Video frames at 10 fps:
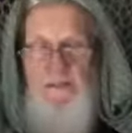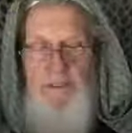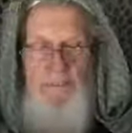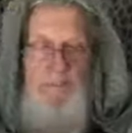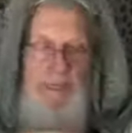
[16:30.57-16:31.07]

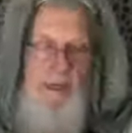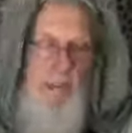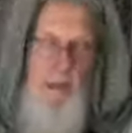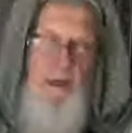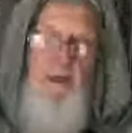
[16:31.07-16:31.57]
men
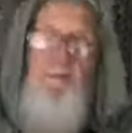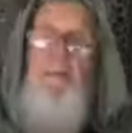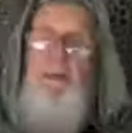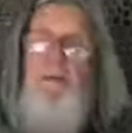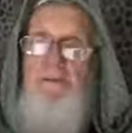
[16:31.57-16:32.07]
wanted to
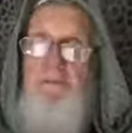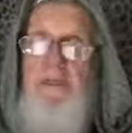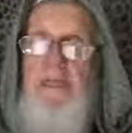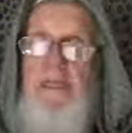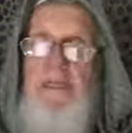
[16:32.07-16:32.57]
be with
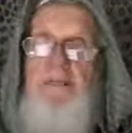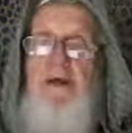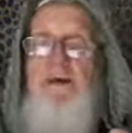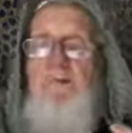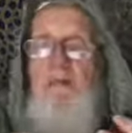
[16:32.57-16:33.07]
men,
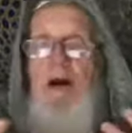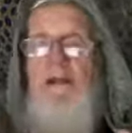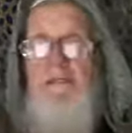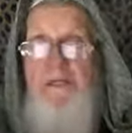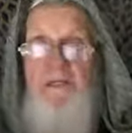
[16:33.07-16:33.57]
and
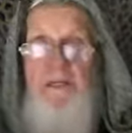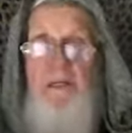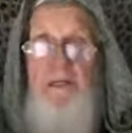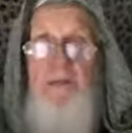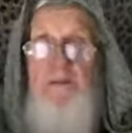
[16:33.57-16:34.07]
not just
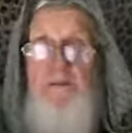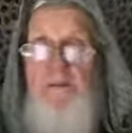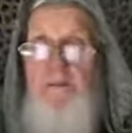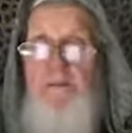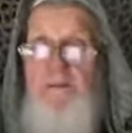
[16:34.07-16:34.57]

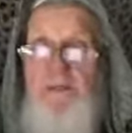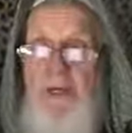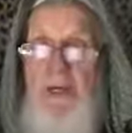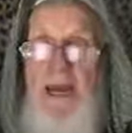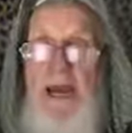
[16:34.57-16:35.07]
to
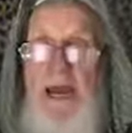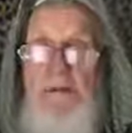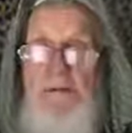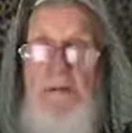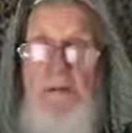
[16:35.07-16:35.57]
shake
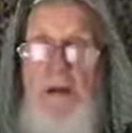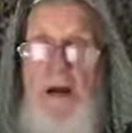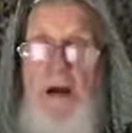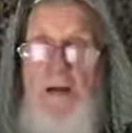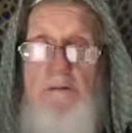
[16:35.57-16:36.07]
hands and
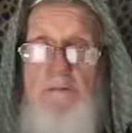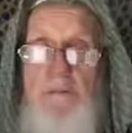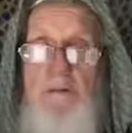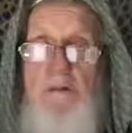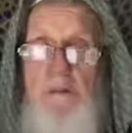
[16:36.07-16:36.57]
hug.
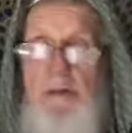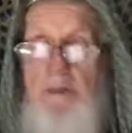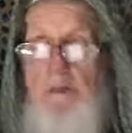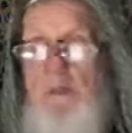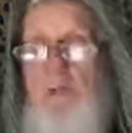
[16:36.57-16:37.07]

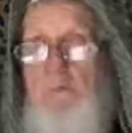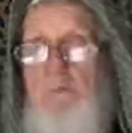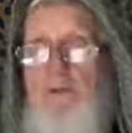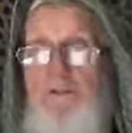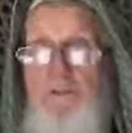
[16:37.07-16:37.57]
We
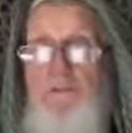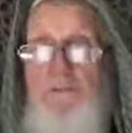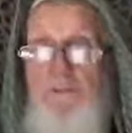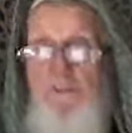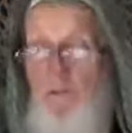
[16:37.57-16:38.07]

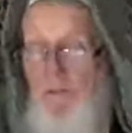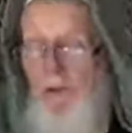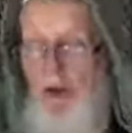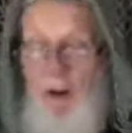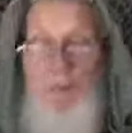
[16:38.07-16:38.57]
Muslims, we're
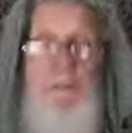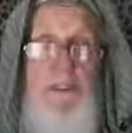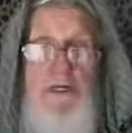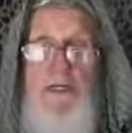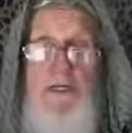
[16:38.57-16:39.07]
always
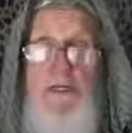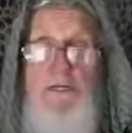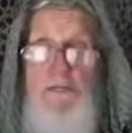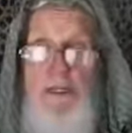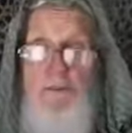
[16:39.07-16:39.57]
hugging
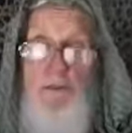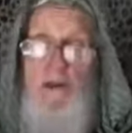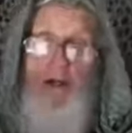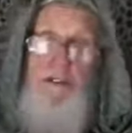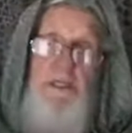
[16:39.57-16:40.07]
each other. We're
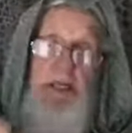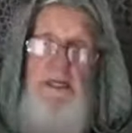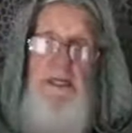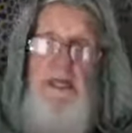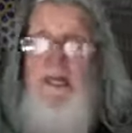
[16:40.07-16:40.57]
always
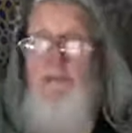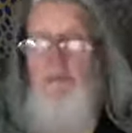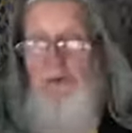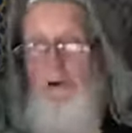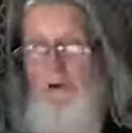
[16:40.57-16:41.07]
shaking hands.
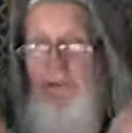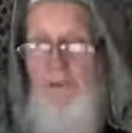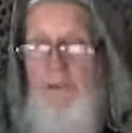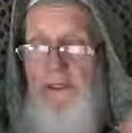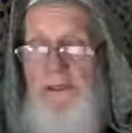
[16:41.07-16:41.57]
We're always,
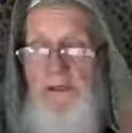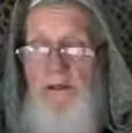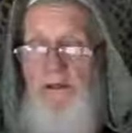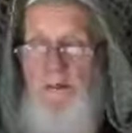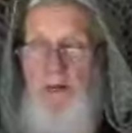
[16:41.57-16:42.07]

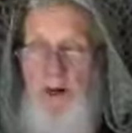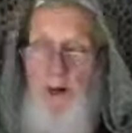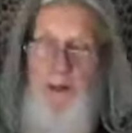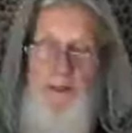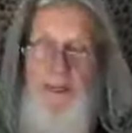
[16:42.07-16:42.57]

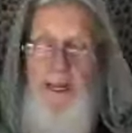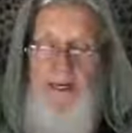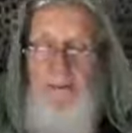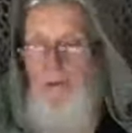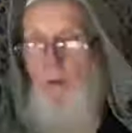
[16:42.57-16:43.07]
holding
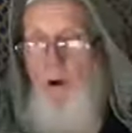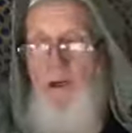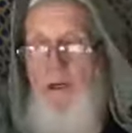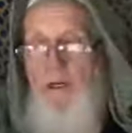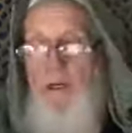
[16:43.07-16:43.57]
hands and
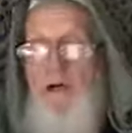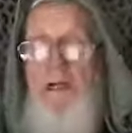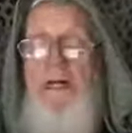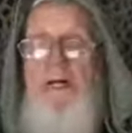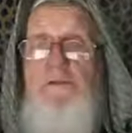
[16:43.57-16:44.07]
walking along
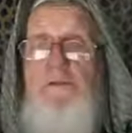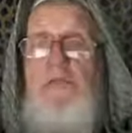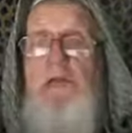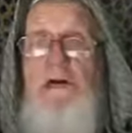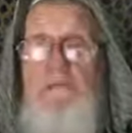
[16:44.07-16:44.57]
because we
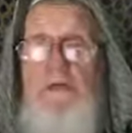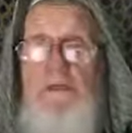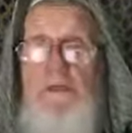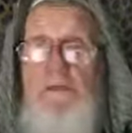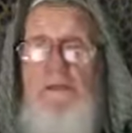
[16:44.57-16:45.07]
love
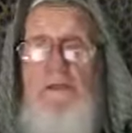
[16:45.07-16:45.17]
each other,